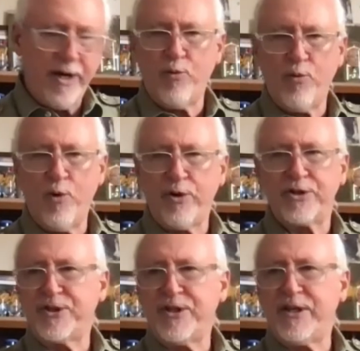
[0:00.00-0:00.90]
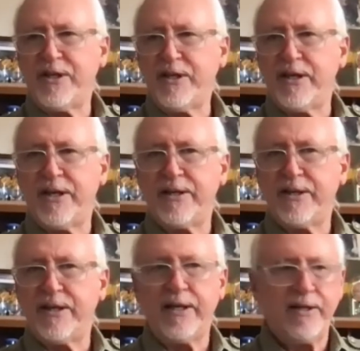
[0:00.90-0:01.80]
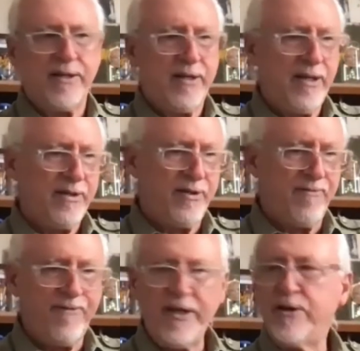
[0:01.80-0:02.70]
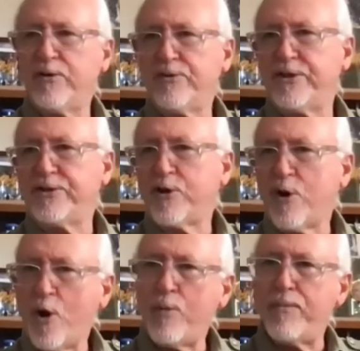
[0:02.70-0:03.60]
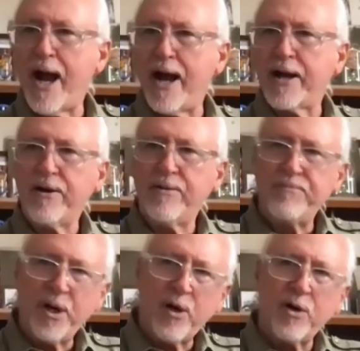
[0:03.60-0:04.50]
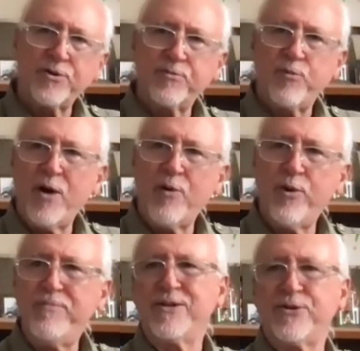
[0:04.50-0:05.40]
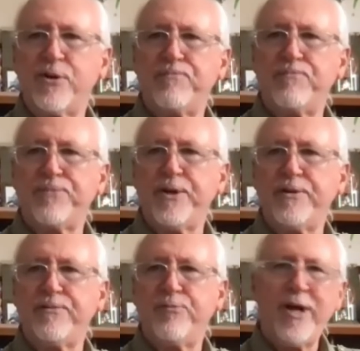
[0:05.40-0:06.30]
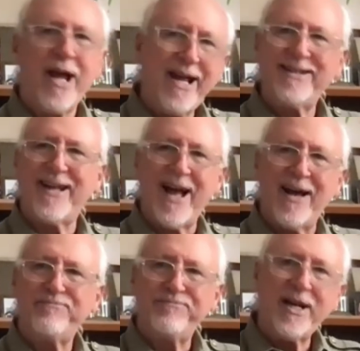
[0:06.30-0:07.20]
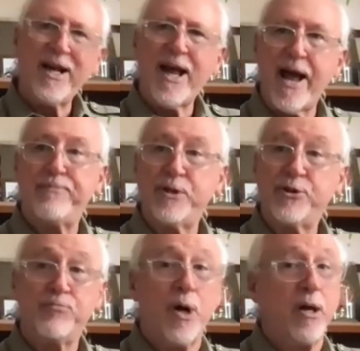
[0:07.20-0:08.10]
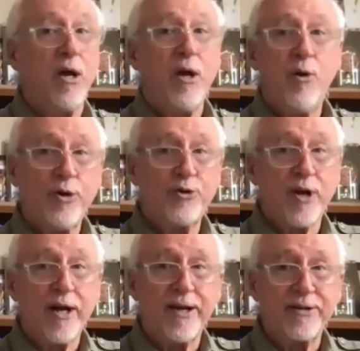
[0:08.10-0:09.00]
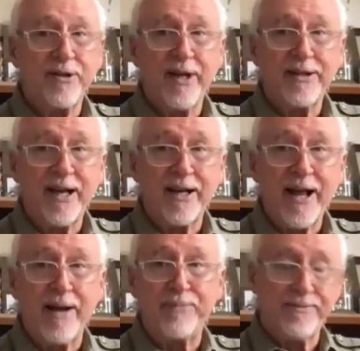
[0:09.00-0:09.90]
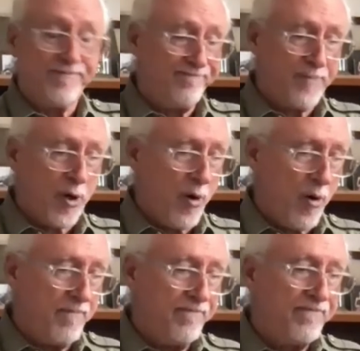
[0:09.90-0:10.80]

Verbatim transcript: don't want to see in in in the field is a callback because well we miss something. We hate that, but it happens. But we try not to let that happen. Um,